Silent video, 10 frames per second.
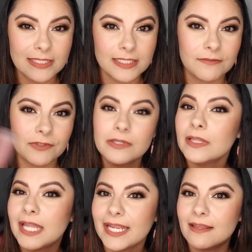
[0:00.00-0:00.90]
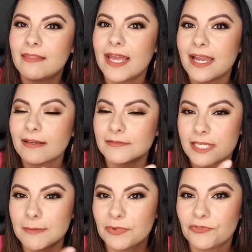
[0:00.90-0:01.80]
If you like that
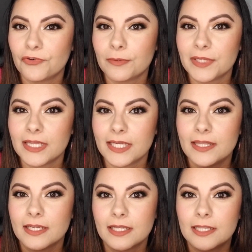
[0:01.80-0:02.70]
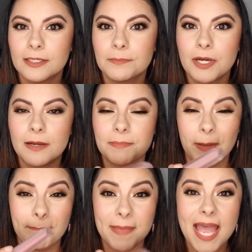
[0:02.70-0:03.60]
type of formula, the ColourPop
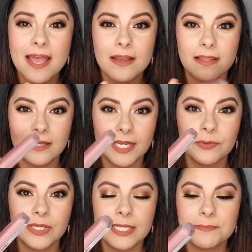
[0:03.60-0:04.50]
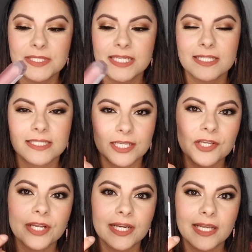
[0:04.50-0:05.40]
matte liquid lipsticks, then
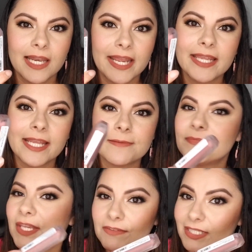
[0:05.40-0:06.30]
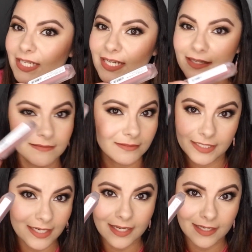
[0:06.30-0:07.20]
you're gonna like it. If you didn't, you're
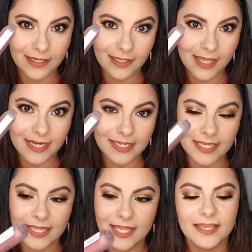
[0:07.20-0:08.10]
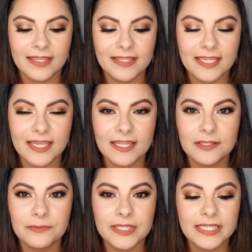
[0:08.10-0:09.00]
not gonna like it. The
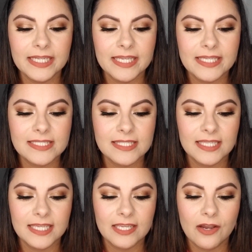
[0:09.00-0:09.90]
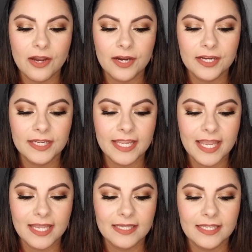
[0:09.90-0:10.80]
other one is the Hard
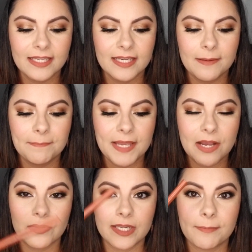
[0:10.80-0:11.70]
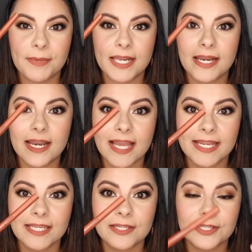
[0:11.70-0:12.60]
Candy Lip Pout Lip
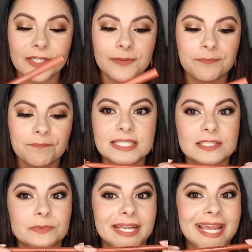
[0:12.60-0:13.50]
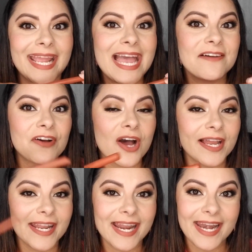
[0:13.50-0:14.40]
Liner. This is what I have
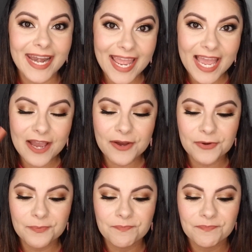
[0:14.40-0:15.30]
on now.